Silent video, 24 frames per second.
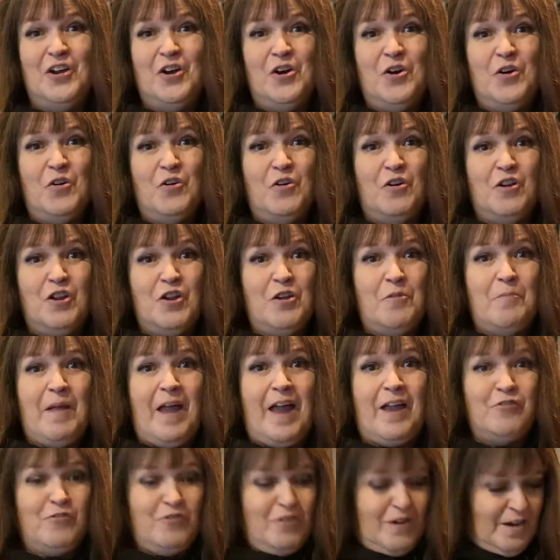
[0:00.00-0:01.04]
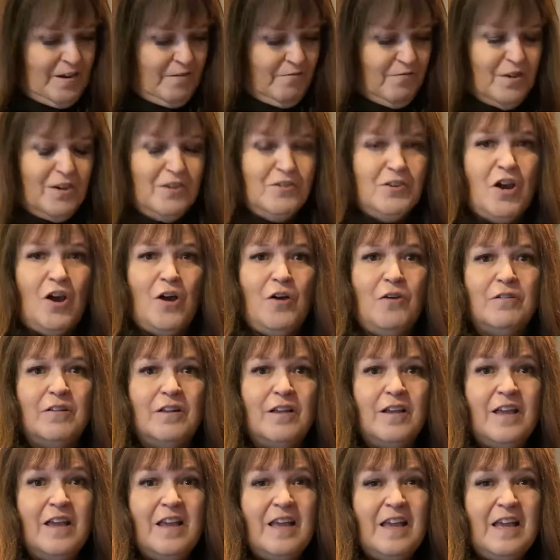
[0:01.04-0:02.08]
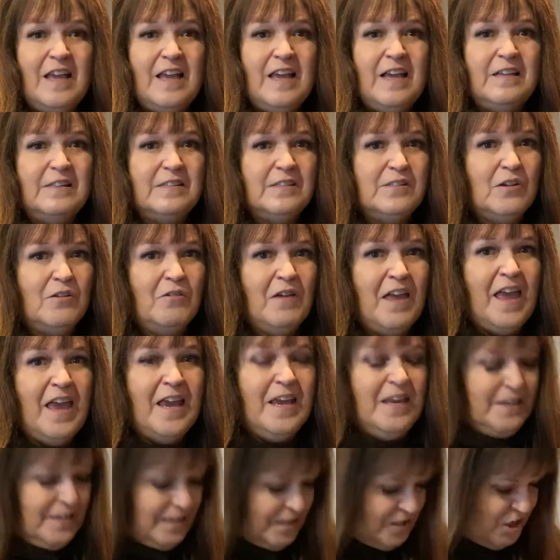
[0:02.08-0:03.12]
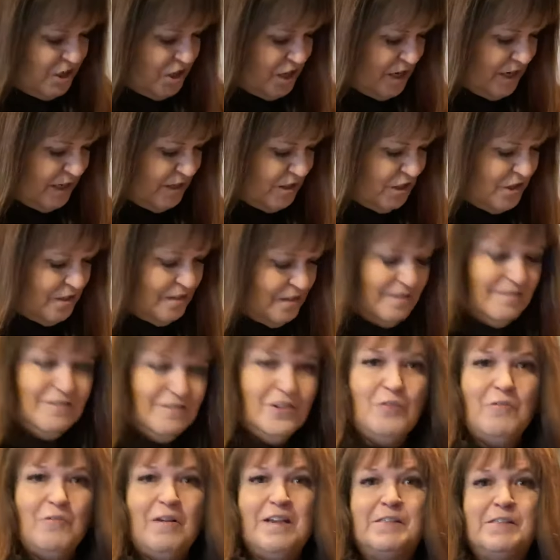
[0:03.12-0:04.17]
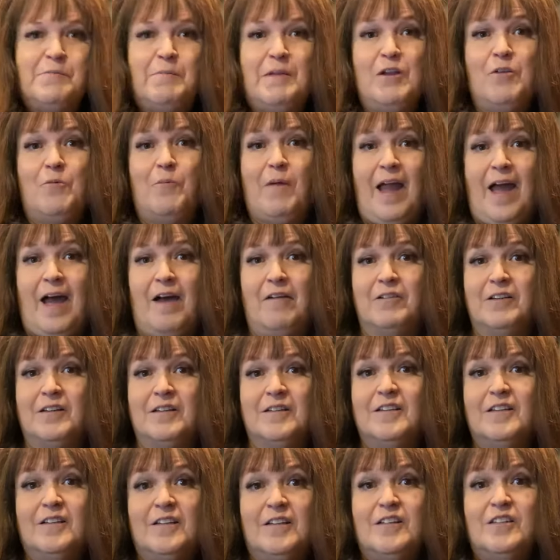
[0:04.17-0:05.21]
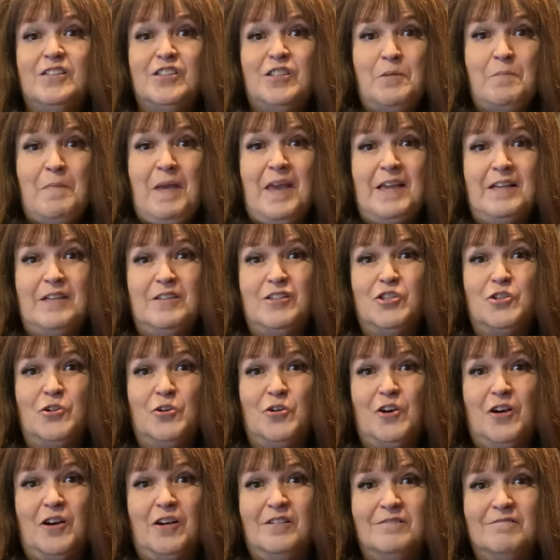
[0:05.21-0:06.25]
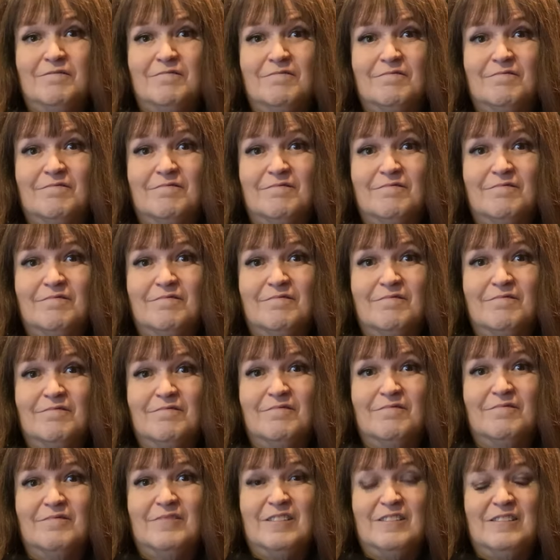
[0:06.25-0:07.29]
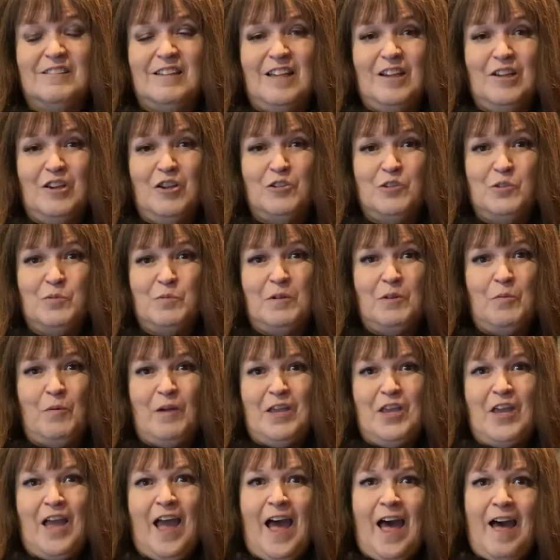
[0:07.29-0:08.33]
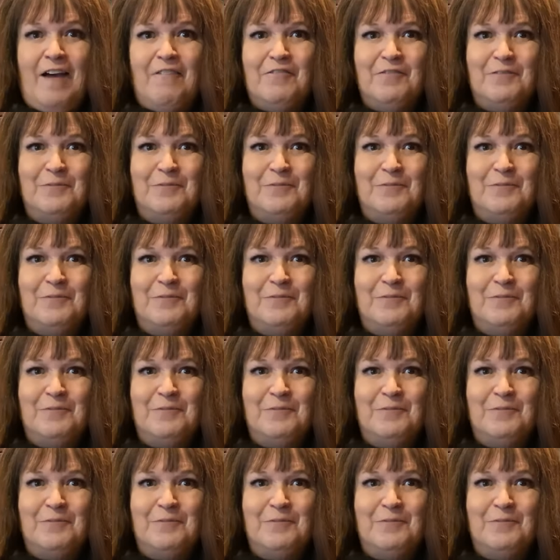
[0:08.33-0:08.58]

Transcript: or in your pantry, and if you don't, it's okay to change the recipe around to make sure it goes with what you have.